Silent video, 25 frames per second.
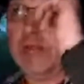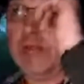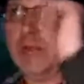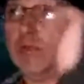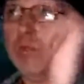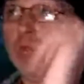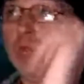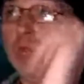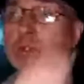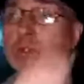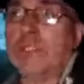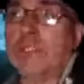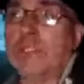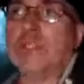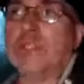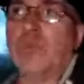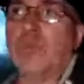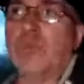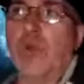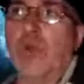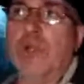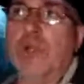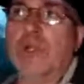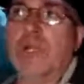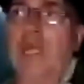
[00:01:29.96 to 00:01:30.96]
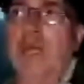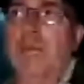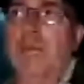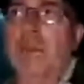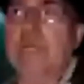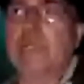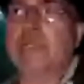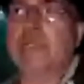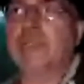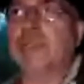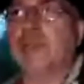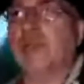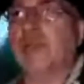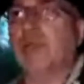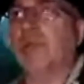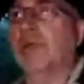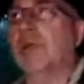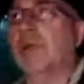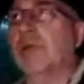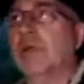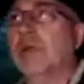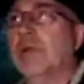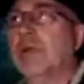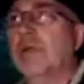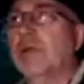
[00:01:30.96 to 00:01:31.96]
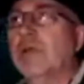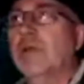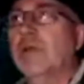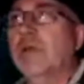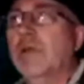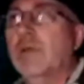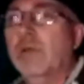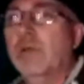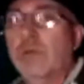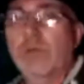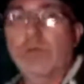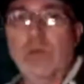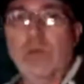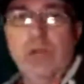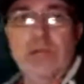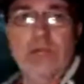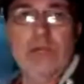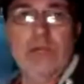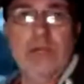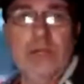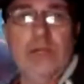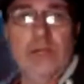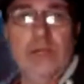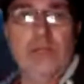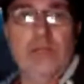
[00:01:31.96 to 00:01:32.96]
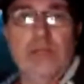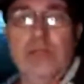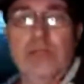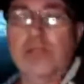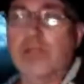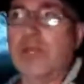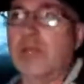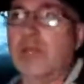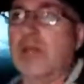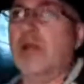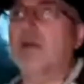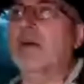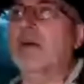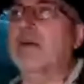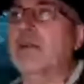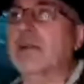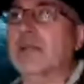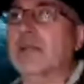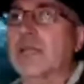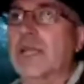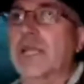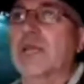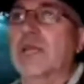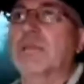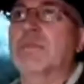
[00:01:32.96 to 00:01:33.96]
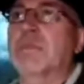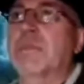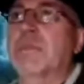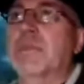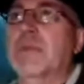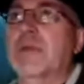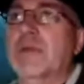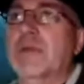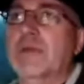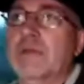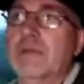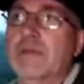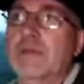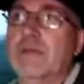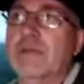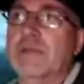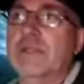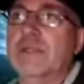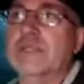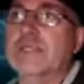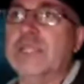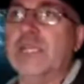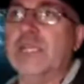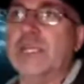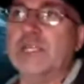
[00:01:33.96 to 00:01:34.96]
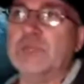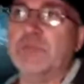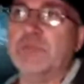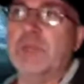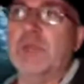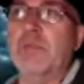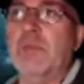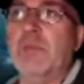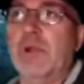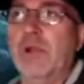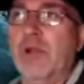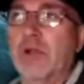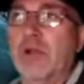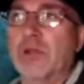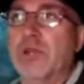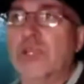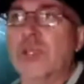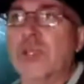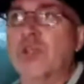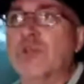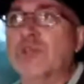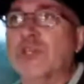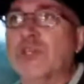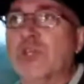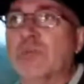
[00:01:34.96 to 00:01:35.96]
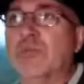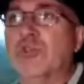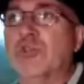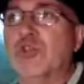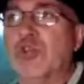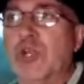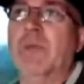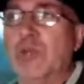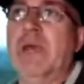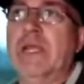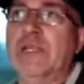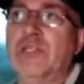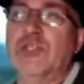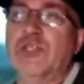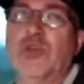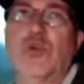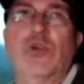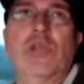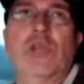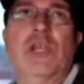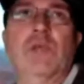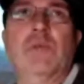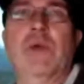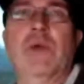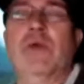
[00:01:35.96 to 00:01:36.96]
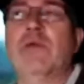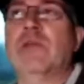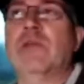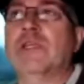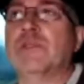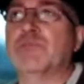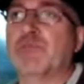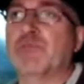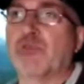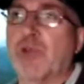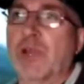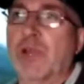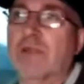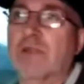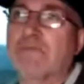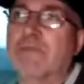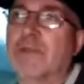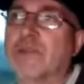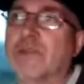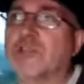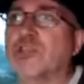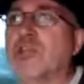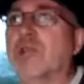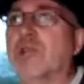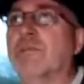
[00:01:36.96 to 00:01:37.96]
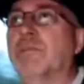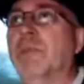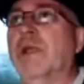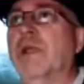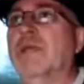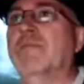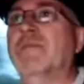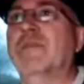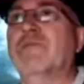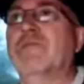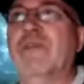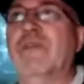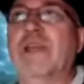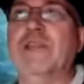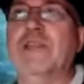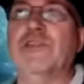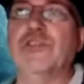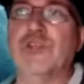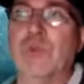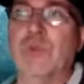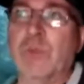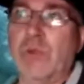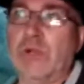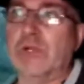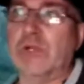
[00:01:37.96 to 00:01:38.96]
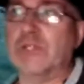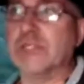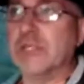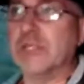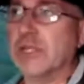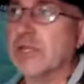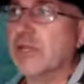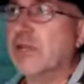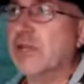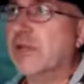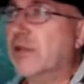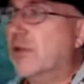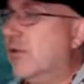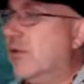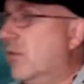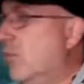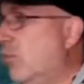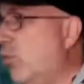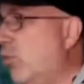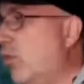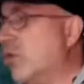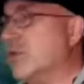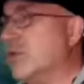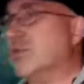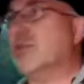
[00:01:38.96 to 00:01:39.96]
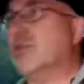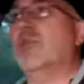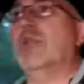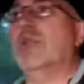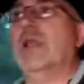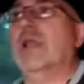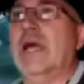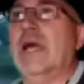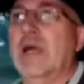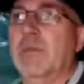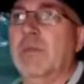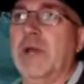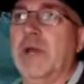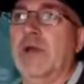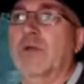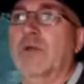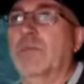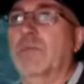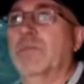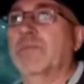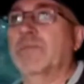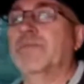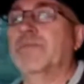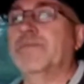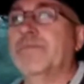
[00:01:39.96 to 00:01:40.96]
What's this world coming to when you can't keep 6 people on a YouTube stream with a man talking about his private shaped like vegetables? What's all that about?